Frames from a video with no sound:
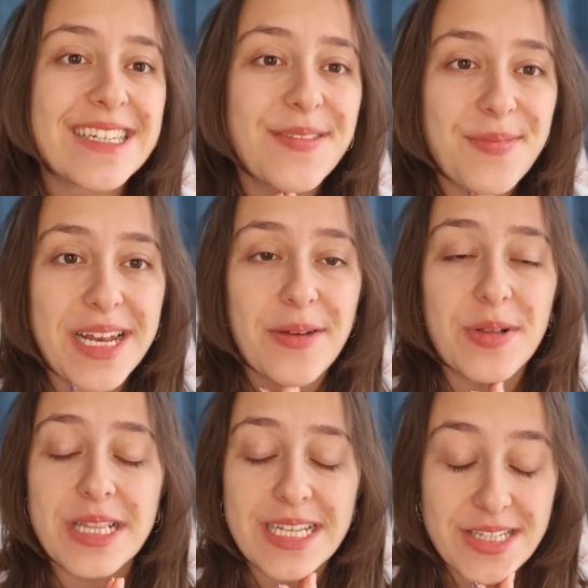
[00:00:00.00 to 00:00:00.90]
but I
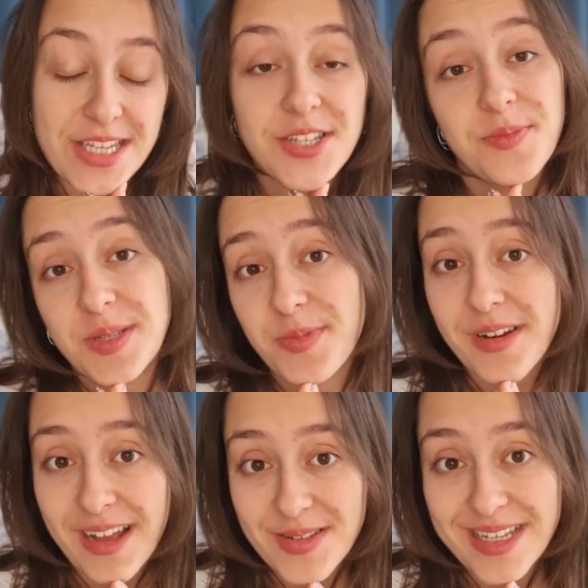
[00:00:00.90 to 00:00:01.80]
will continue to
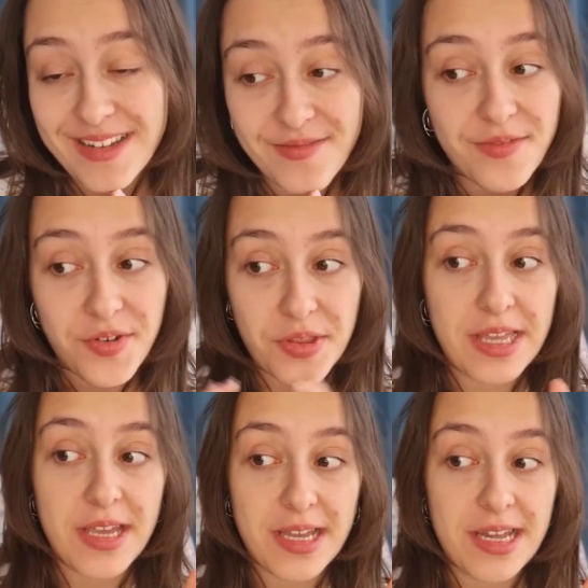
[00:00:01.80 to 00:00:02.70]
mispronounce it for the
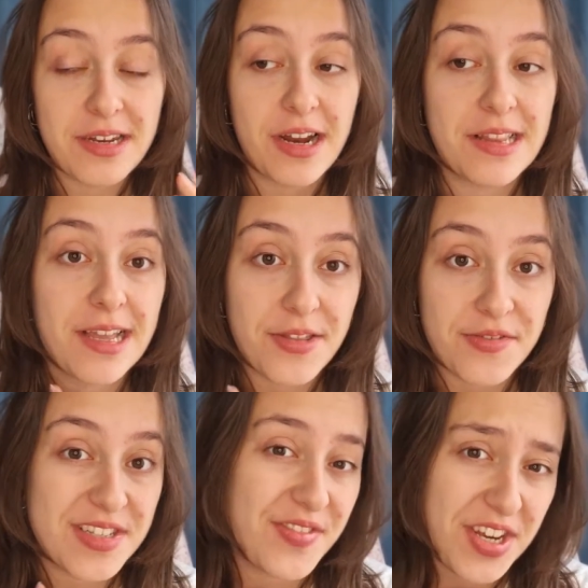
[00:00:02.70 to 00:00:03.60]
entire length of
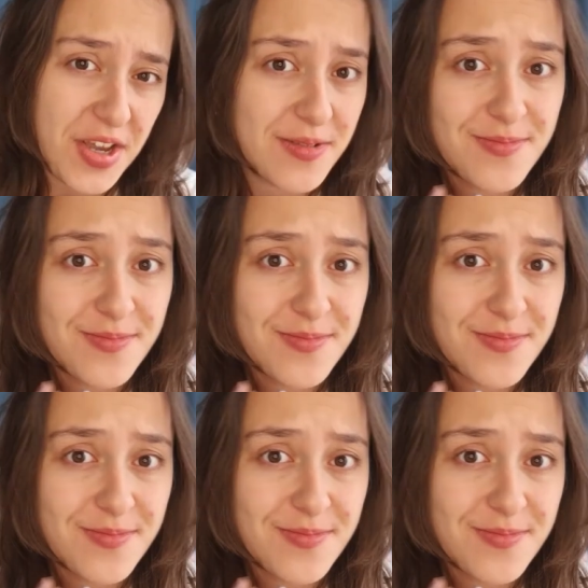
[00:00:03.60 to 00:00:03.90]
this video.